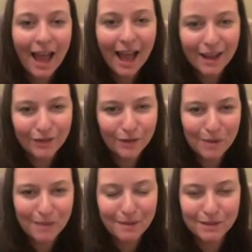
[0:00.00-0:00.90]
Hi everyone,
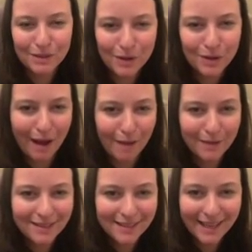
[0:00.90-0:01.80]
my name is Laura
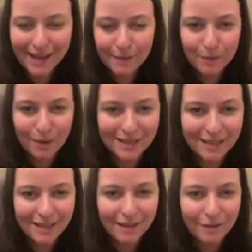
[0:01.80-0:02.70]
Robbins and I'm the
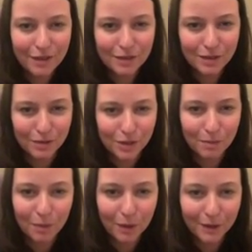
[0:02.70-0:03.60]
president of the
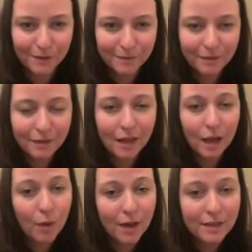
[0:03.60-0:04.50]
Associate Board. I
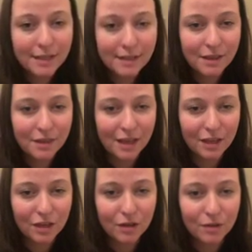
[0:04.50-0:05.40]
wanted to send a
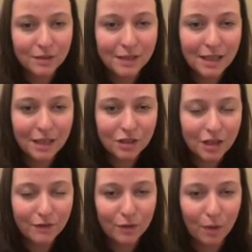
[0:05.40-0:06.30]
thank you to each and
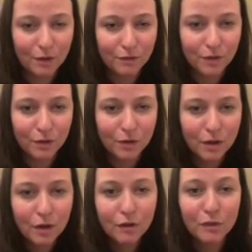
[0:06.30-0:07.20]
every one of you
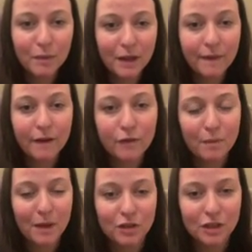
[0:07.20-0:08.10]
for being there for
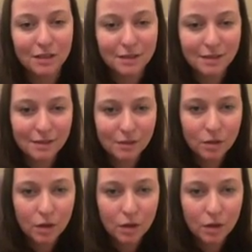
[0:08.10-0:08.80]
patients.